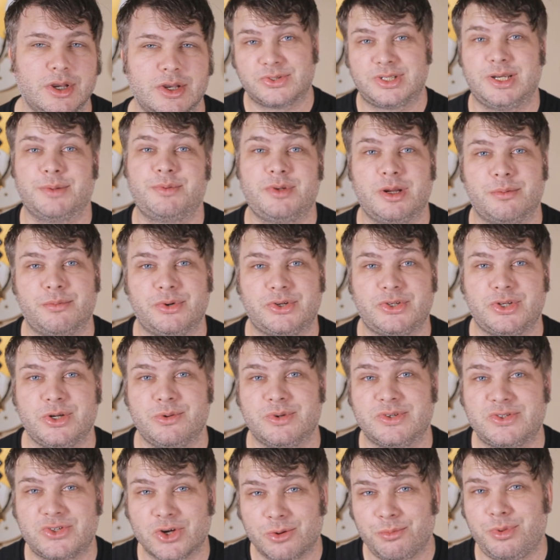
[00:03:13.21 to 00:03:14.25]
So tip number 2
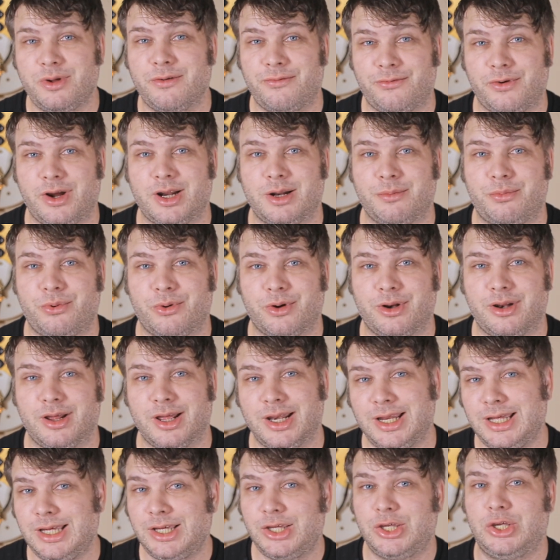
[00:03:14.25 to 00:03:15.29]
is don't be afraid to put
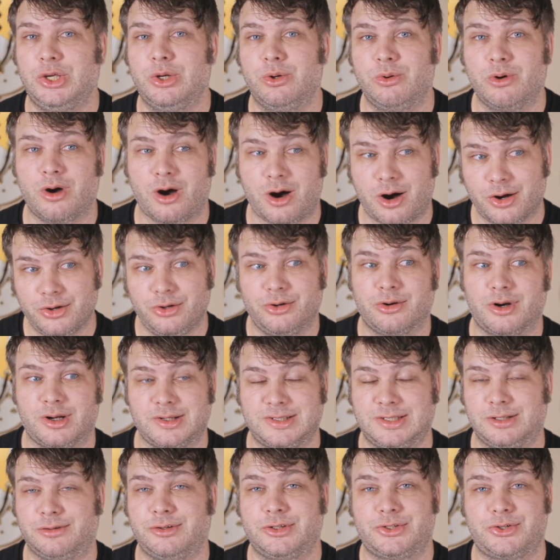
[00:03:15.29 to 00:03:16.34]
an EQ on your
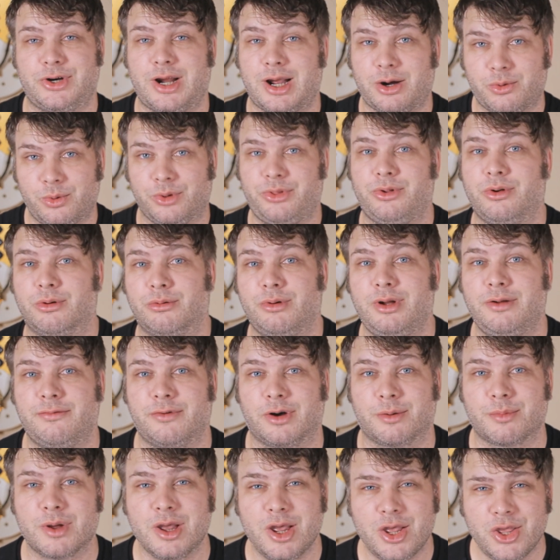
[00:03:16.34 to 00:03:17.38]
auxiliary track with your
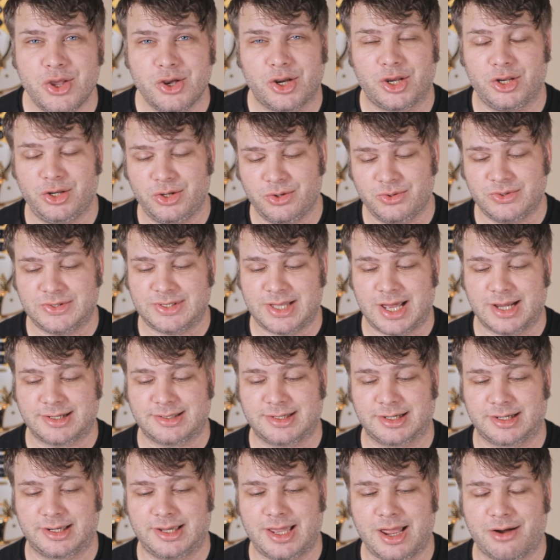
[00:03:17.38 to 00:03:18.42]
reverb. You can use that
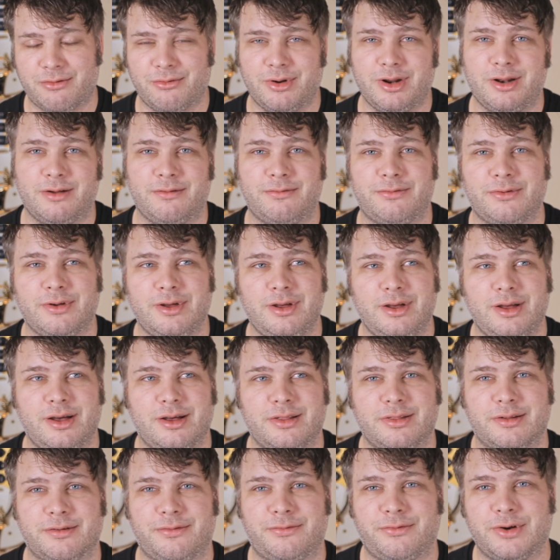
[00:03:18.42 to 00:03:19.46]
to get rid of
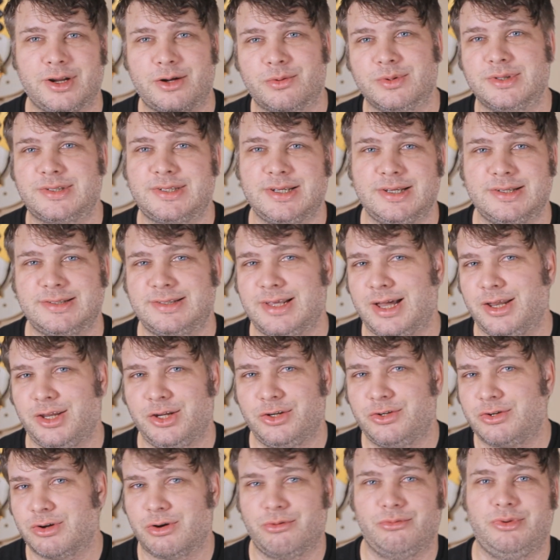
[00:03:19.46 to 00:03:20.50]
the frequencies that
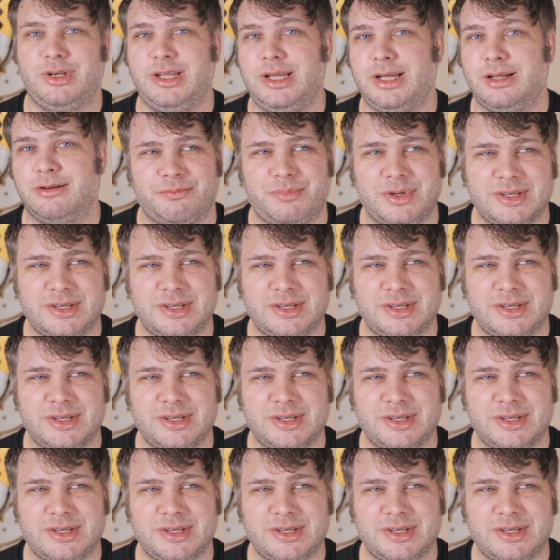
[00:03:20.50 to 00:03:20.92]
you don't need.